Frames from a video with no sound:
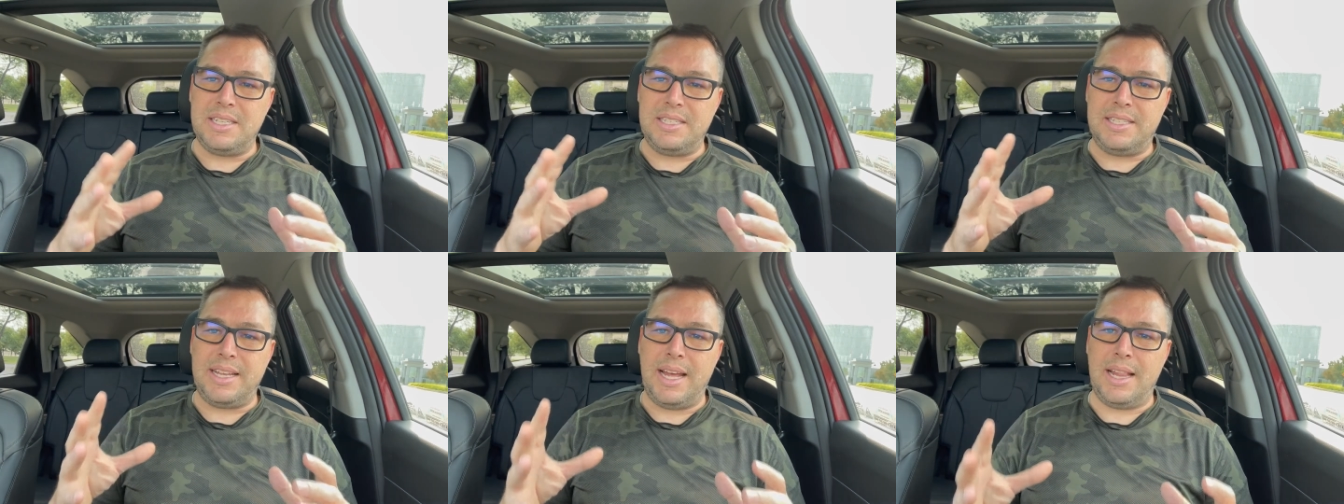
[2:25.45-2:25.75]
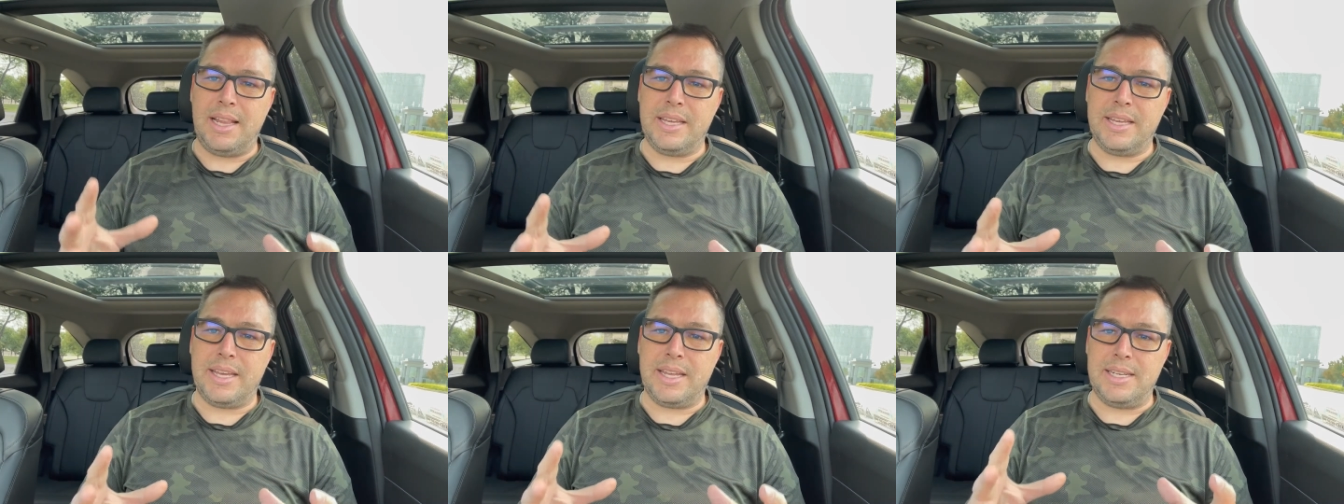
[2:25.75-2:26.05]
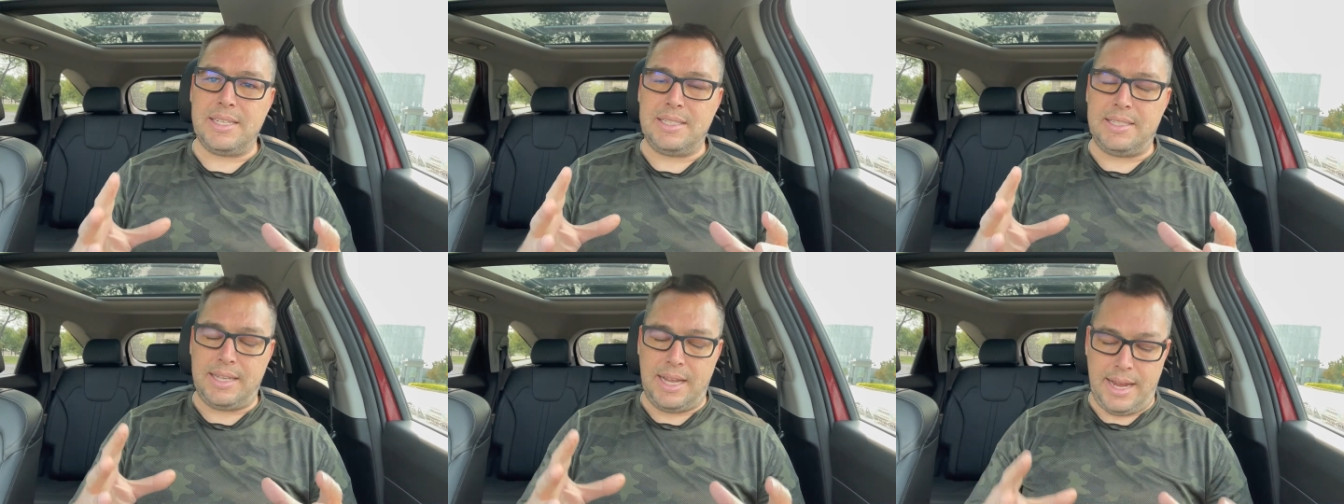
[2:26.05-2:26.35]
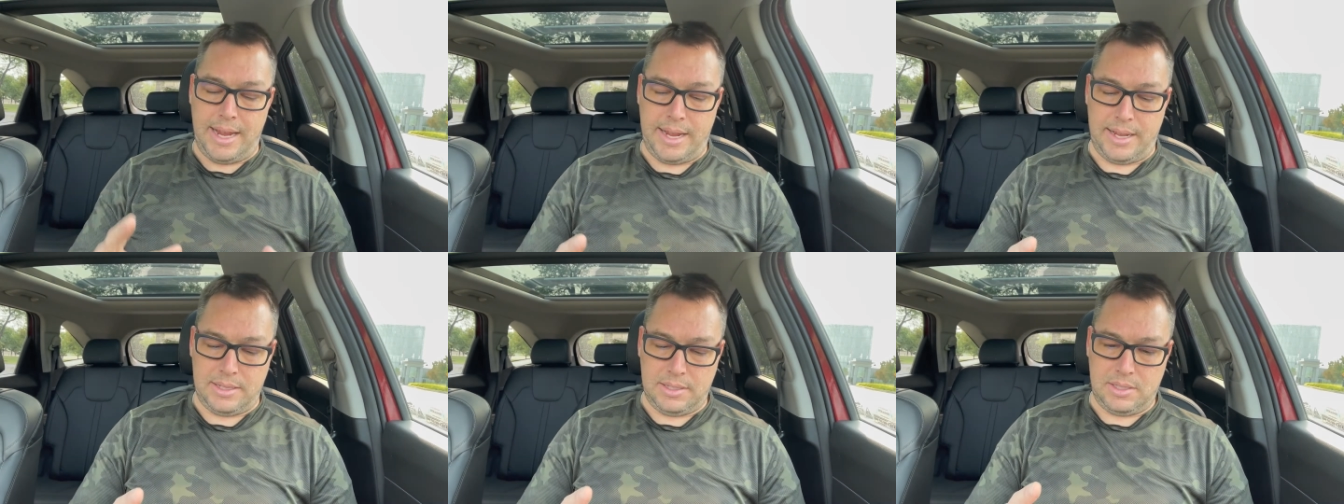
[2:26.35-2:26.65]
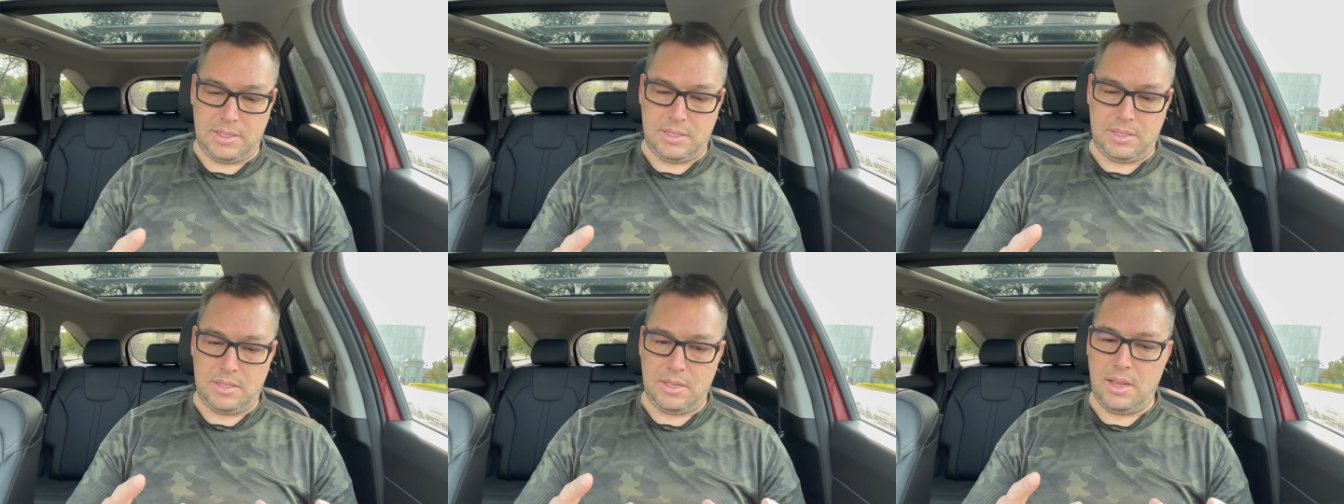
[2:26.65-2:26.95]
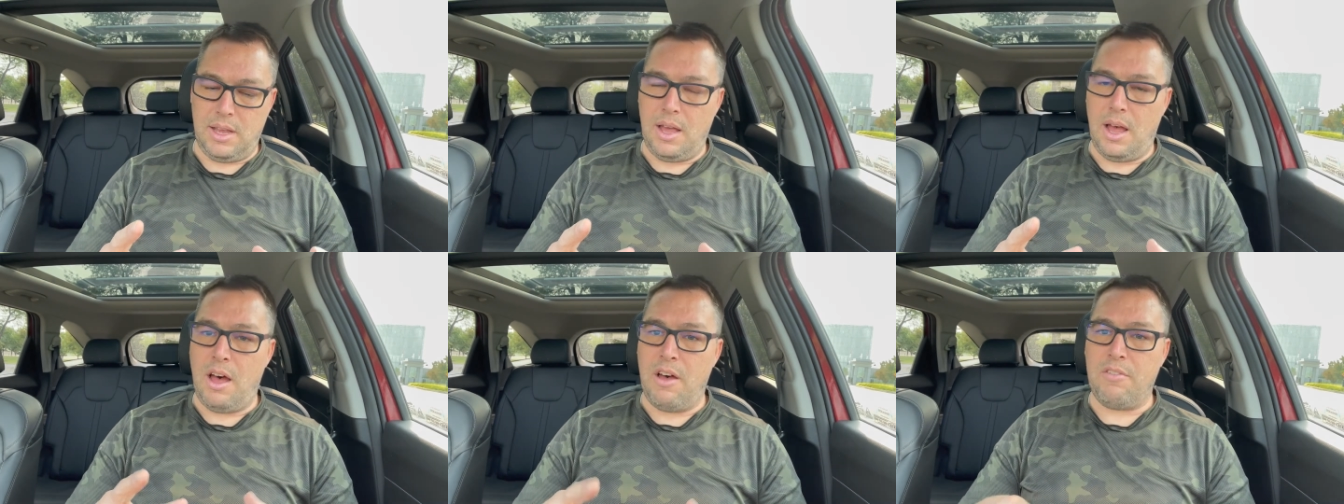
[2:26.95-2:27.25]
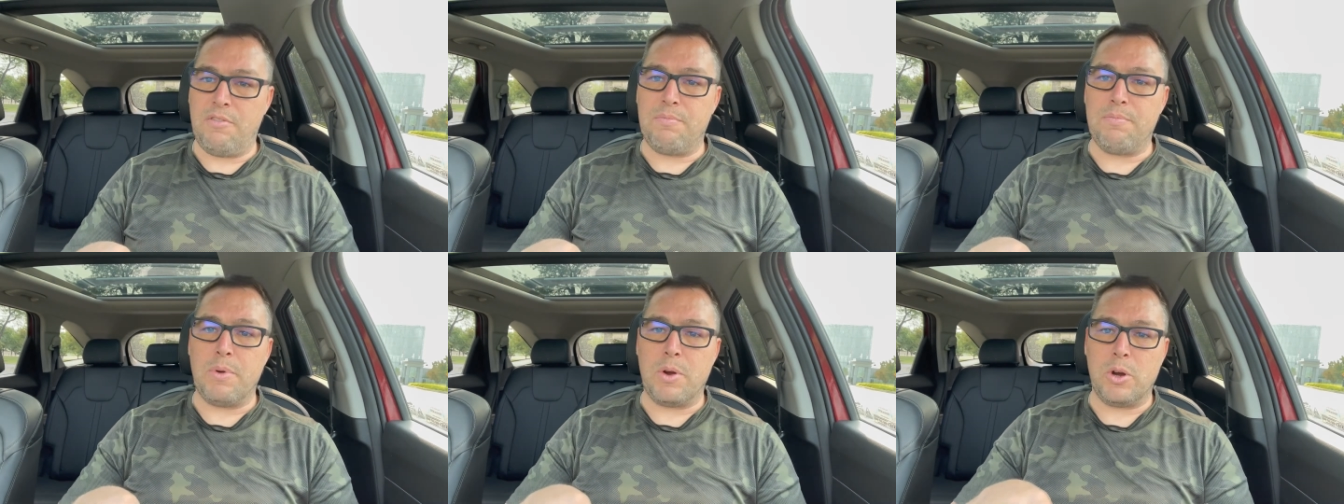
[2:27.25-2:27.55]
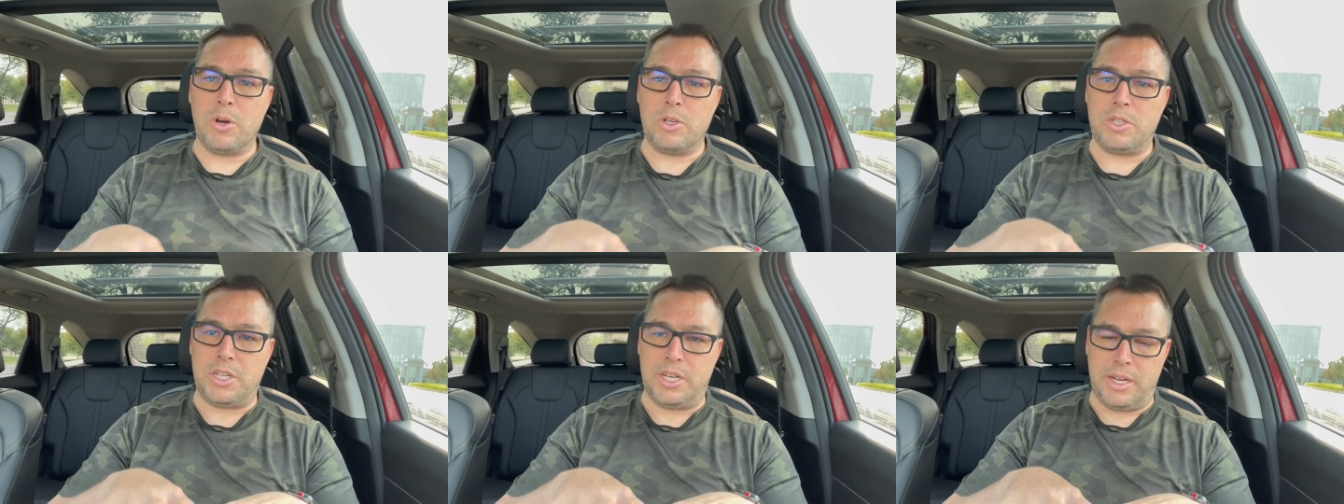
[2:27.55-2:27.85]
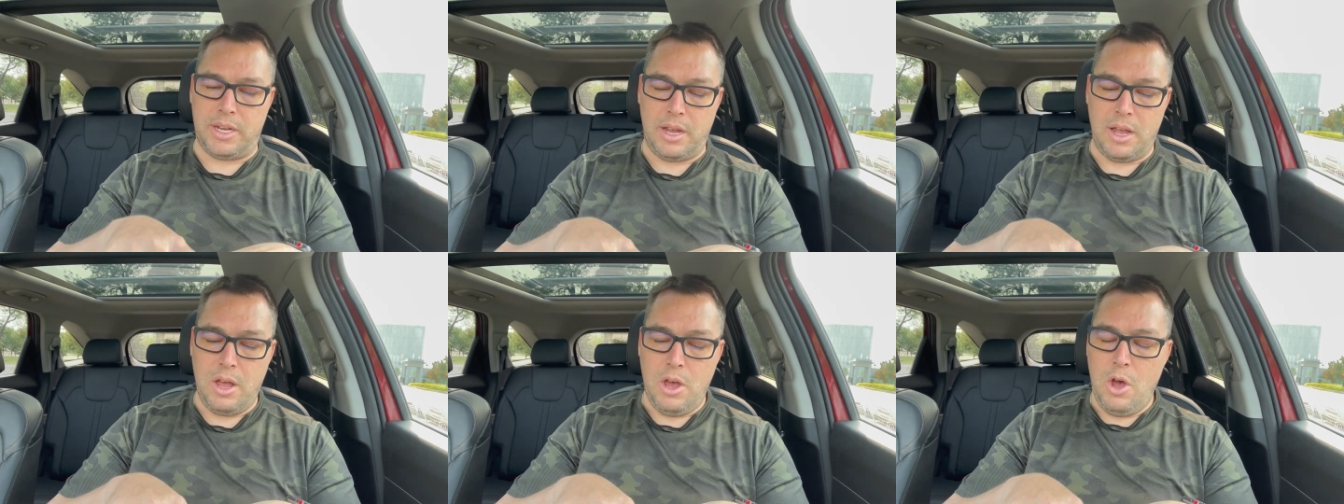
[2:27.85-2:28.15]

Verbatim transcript: delicate dance of merging